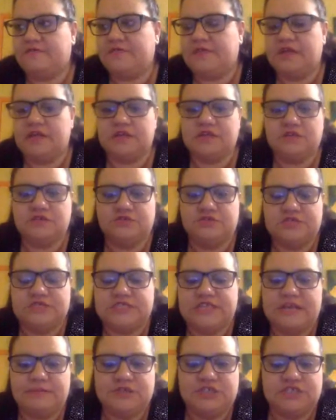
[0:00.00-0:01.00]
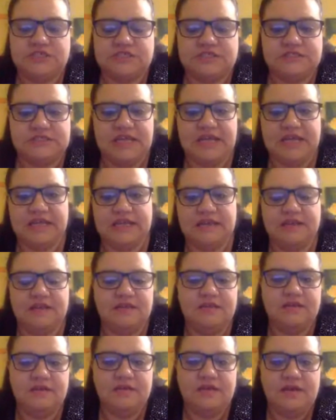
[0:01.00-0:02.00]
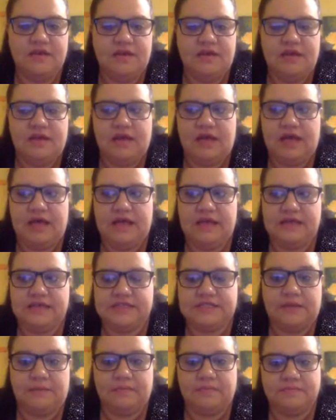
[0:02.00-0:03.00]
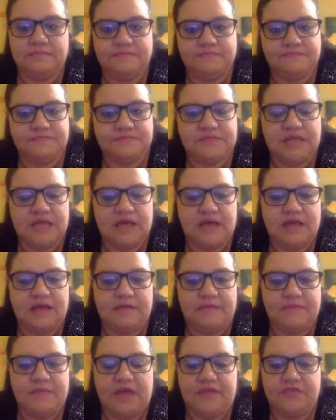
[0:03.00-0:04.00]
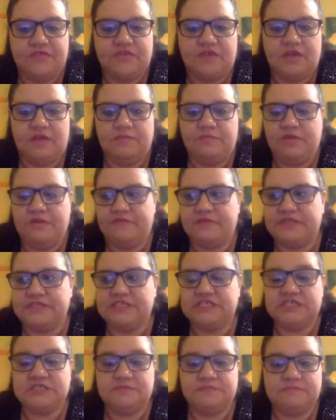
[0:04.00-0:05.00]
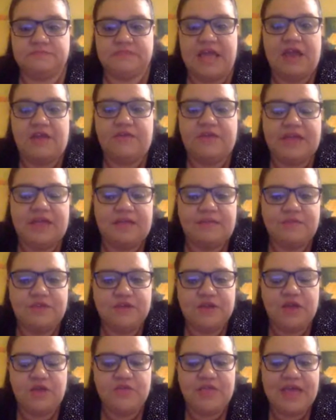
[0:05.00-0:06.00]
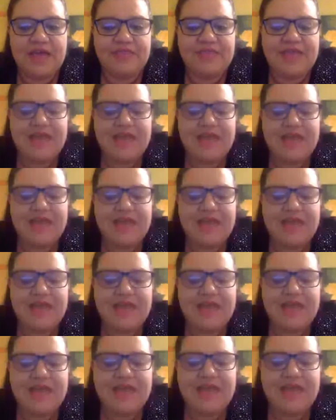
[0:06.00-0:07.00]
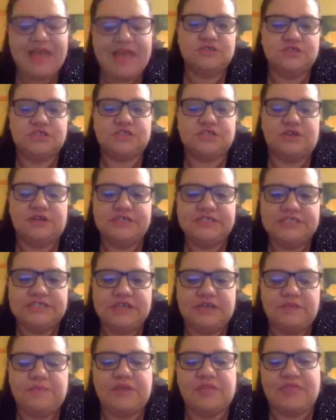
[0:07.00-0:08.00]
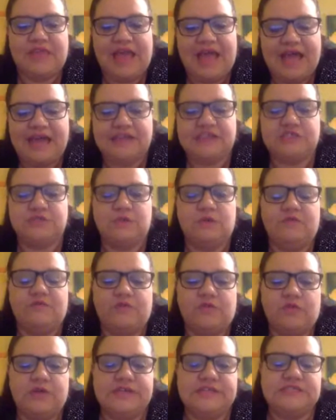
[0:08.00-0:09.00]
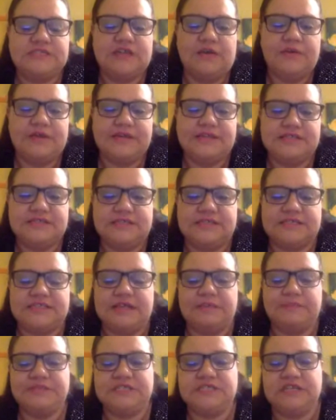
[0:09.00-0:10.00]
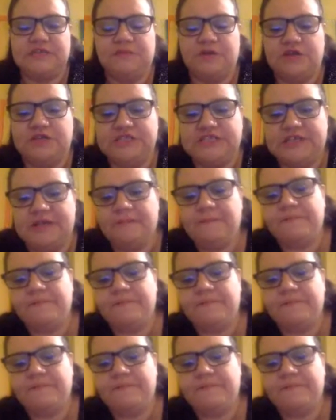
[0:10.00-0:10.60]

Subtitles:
contraception in some underprivileged area. You know, that is good scholarship, but it has to avoid going into this epistemology.